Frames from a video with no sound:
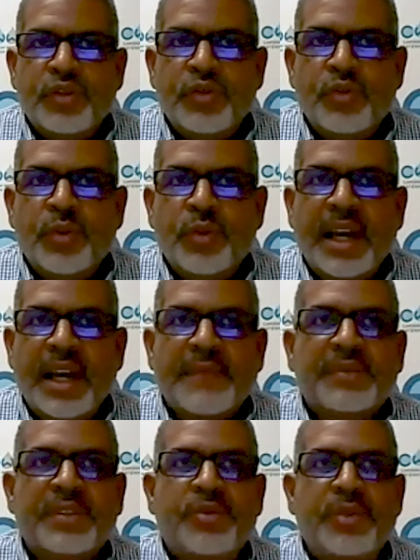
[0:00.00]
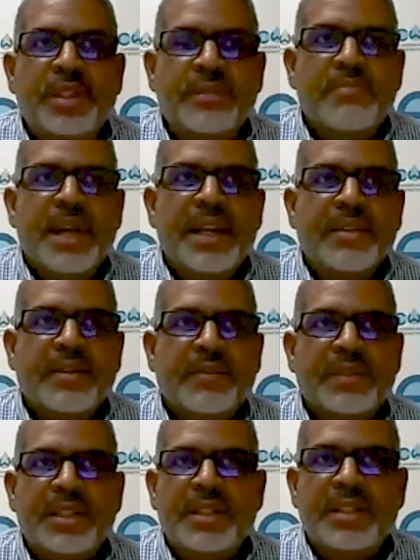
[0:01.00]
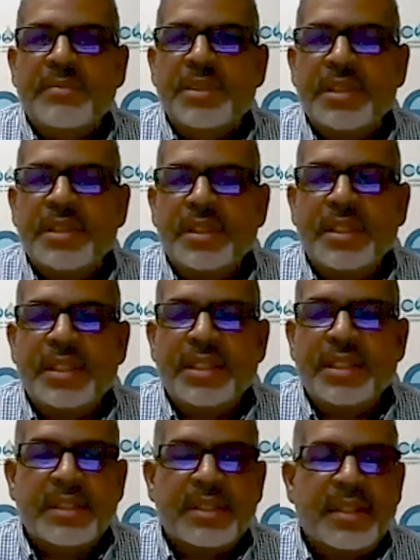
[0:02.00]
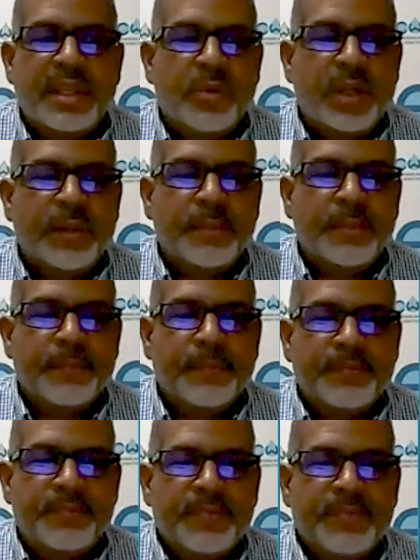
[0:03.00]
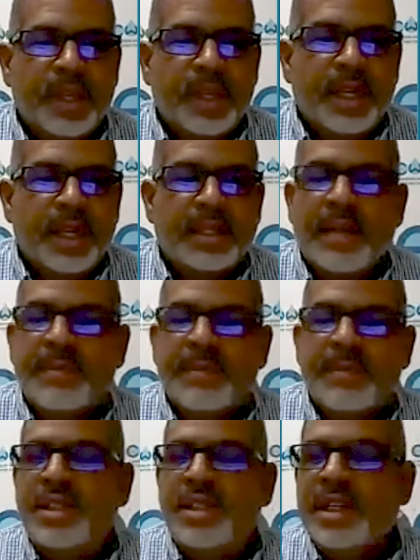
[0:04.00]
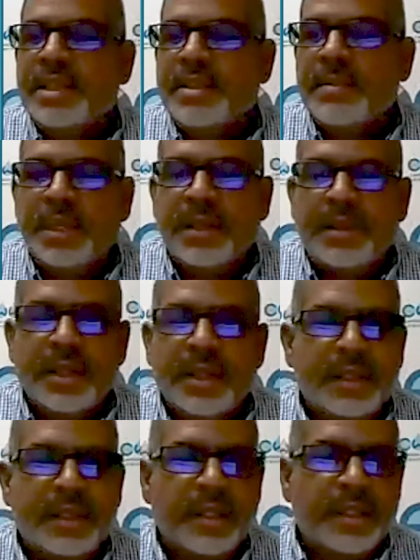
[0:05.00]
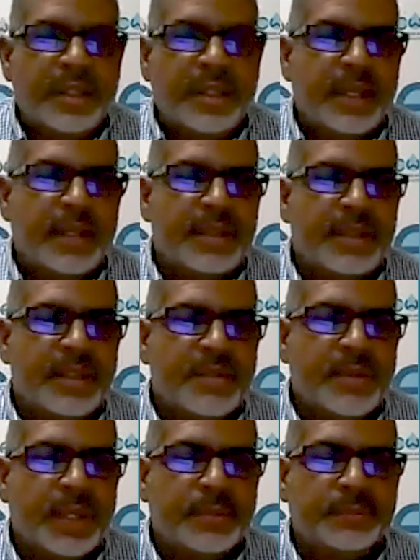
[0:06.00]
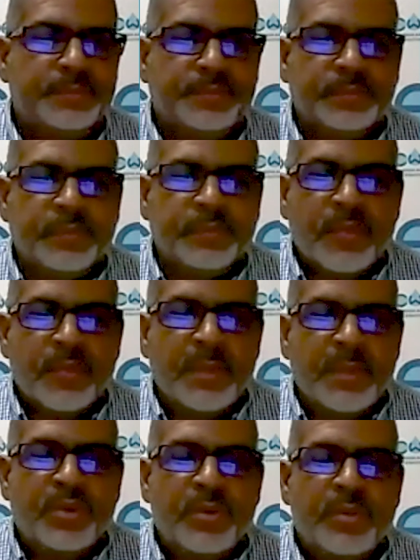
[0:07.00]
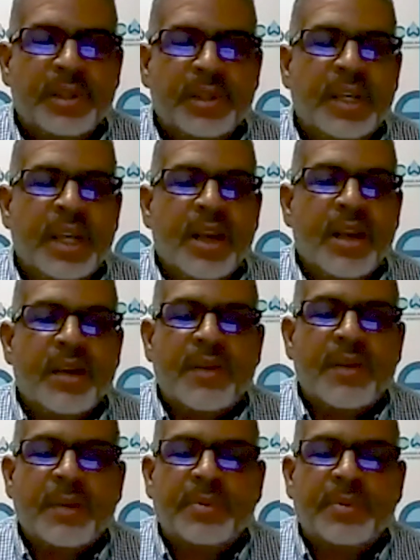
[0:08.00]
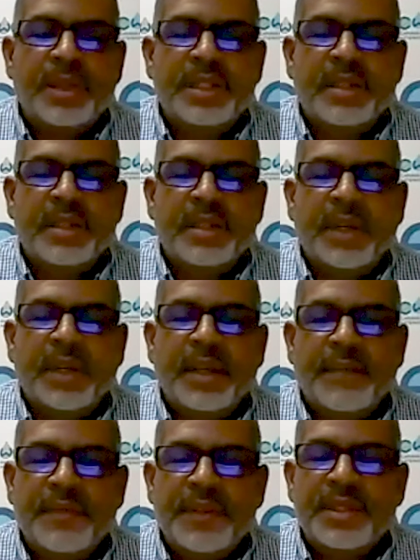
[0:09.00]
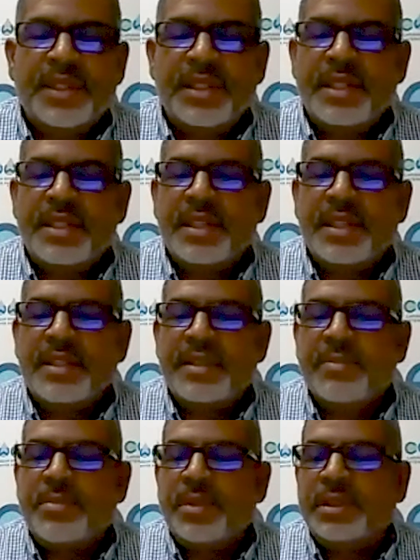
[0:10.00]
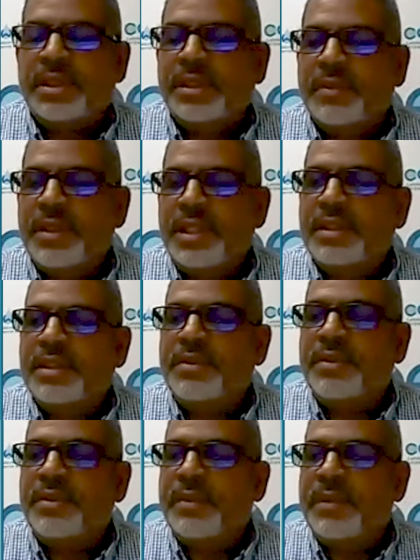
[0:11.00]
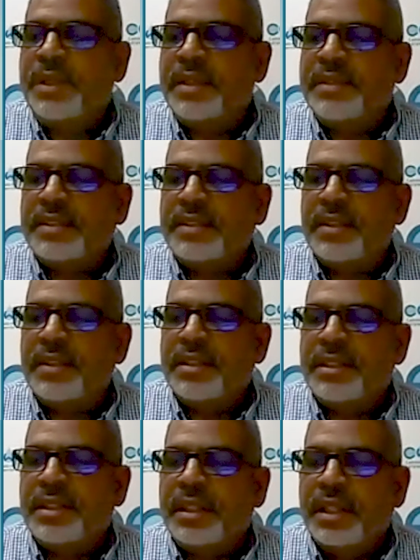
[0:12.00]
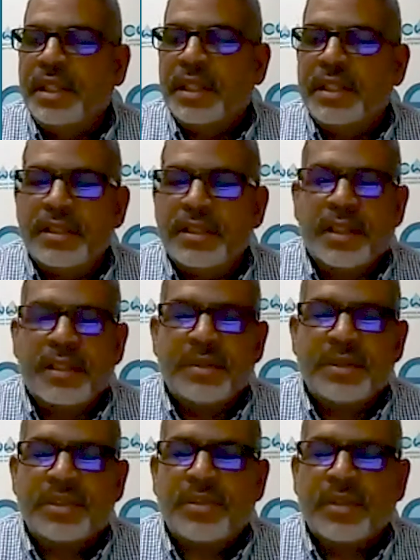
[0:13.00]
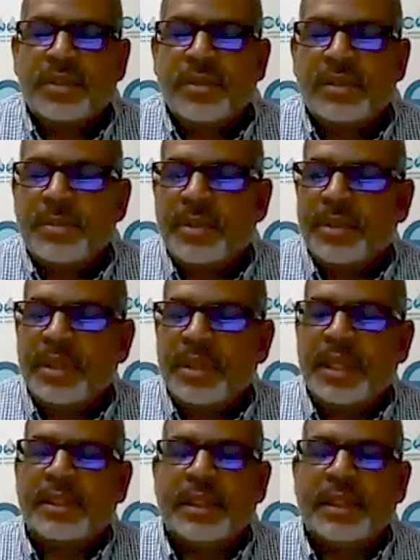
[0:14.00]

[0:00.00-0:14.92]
will have to treat many of these emergencies the same way. And climate change is a big thing in the islands as well. Improvement of operational efficiencies is important. We need to train, we need technology. You heard Stuart talk about that.